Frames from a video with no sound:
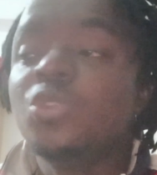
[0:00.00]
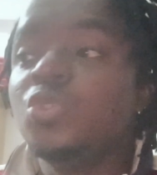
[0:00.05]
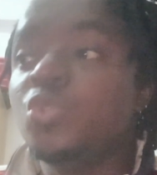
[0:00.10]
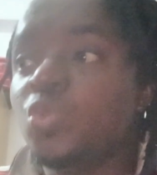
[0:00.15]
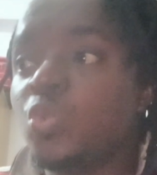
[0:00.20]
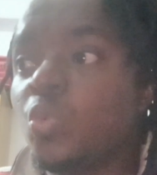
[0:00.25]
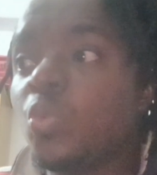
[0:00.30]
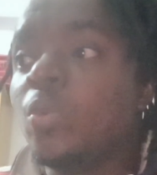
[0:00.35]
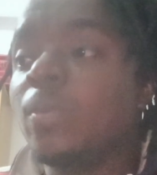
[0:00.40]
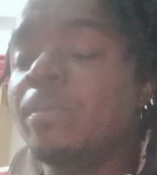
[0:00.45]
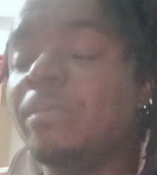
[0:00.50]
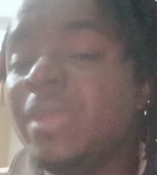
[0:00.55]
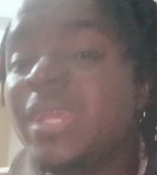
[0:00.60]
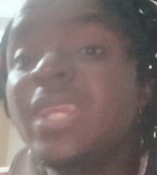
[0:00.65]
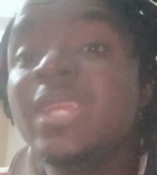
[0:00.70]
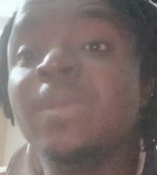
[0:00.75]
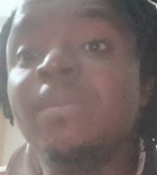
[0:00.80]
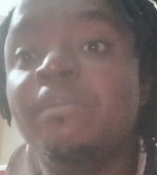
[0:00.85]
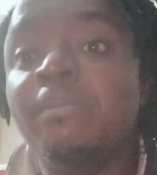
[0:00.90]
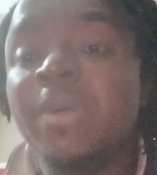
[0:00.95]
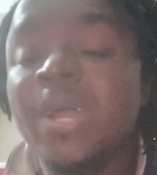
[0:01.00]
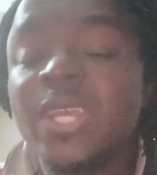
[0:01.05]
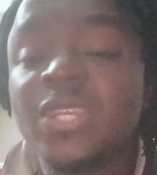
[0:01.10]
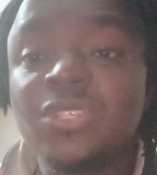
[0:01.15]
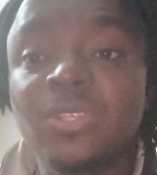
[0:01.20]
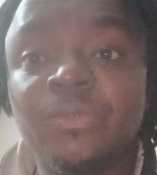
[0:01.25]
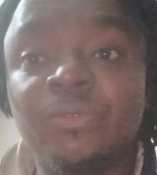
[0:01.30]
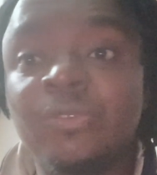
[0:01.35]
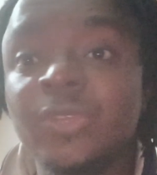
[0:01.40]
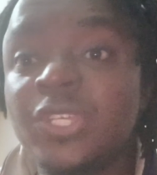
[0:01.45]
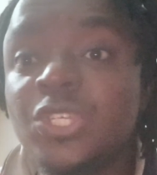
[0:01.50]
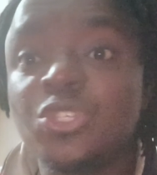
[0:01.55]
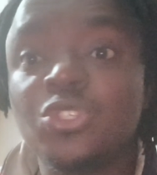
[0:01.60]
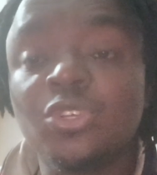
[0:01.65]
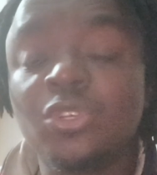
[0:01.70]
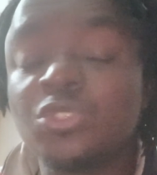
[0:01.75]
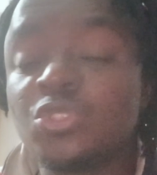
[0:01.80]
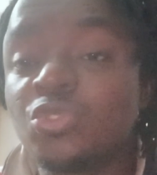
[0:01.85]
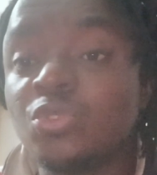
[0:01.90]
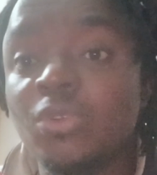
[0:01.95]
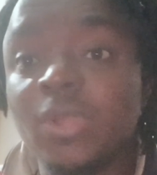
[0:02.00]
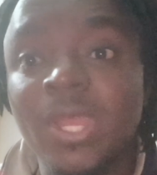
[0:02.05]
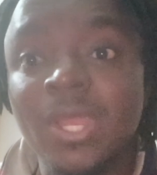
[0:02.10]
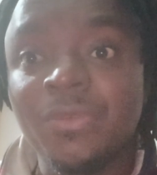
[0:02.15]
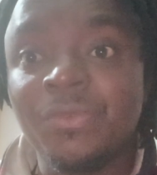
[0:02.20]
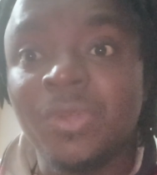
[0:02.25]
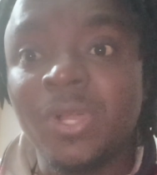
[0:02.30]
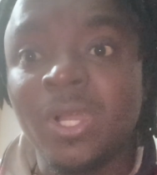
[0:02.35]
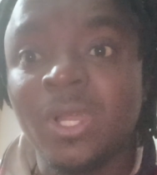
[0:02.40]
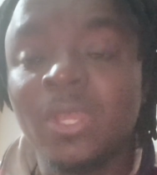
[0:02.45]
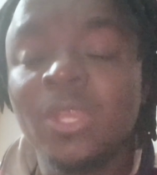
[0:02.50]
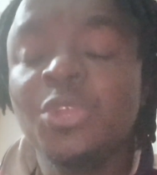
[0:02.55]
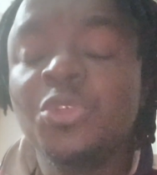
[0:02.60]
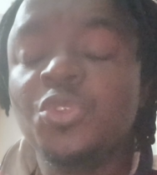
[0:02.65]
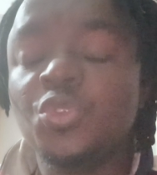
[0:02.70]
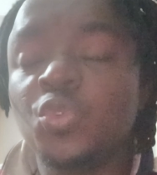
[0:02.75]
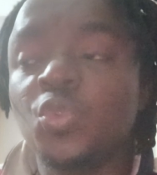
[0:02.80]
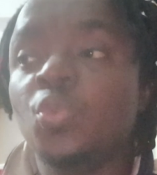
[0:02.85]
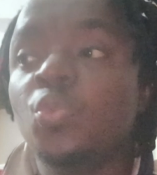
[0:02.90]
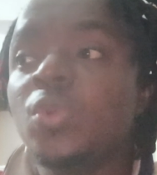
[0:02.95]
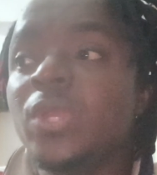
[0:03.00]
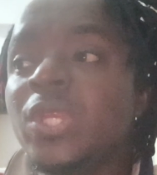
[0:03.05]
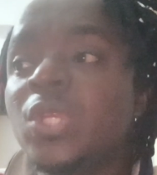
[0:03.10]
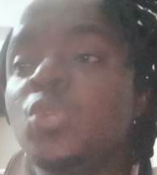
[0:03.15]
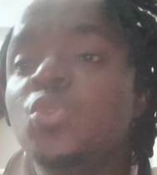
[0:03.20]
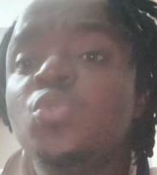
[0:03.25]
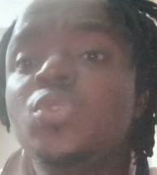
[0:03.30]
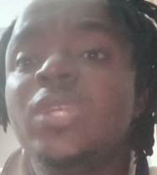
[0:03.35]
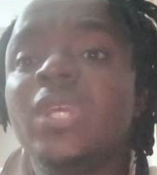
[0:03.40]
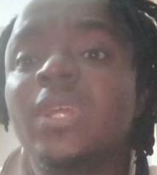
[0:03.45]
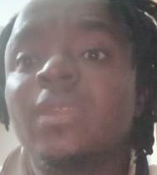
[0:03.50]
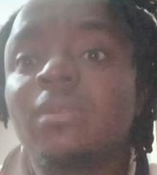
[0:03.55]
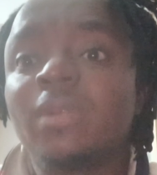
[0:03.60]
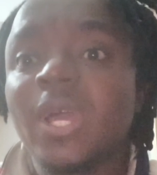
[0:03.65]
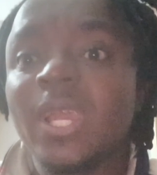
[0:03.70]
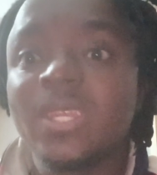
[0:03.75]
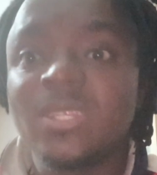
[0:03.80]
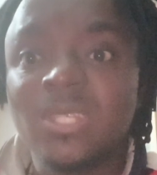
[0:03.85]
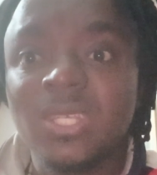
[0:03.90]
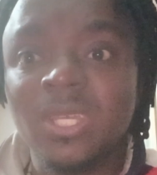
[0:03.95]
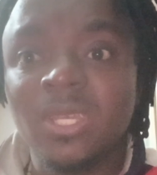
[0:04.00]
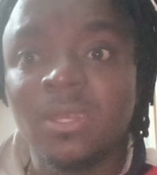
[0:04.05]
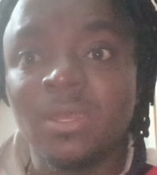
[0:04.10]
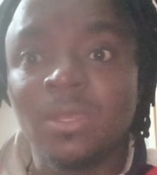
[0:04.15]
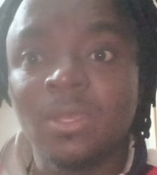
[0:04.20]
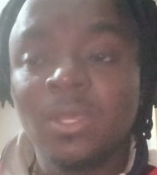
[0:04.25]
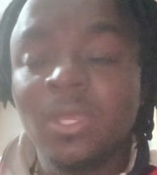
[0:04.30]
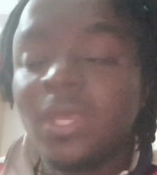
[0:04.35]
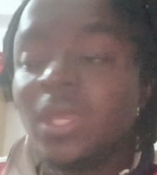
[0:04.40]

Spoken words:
You will be the best vision so ever. You will do the right thing.